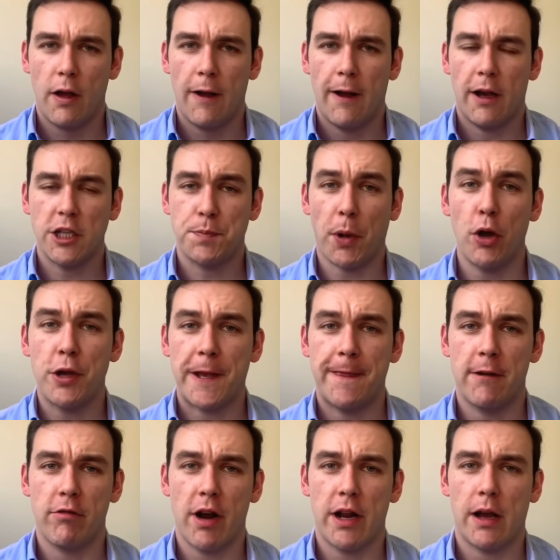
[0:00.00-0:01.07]
I spoke in
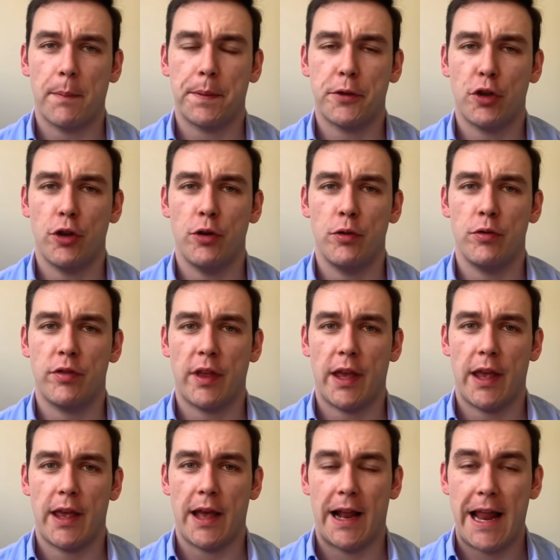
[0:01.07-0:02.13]
the run-up to
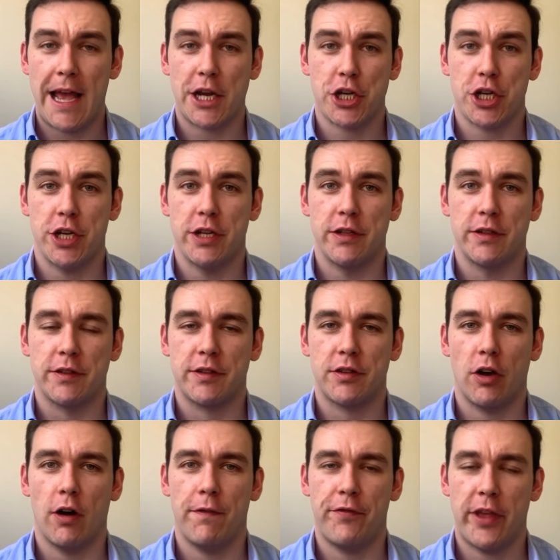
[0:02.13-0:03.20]
the elections
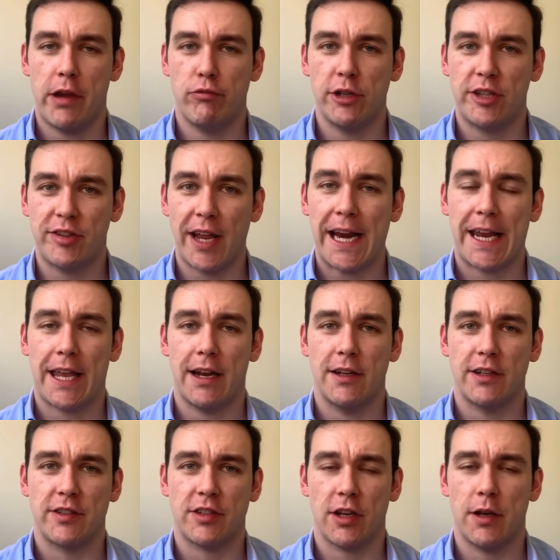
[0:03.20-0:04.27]
of the
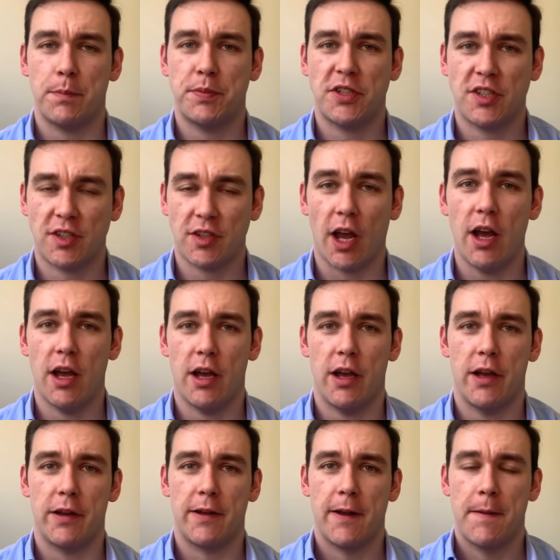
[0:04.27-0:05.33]
ridiculous,
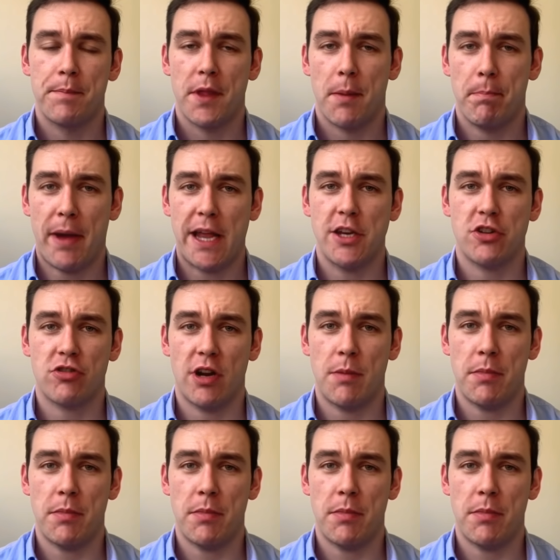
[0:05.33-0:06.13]
absurd mainstream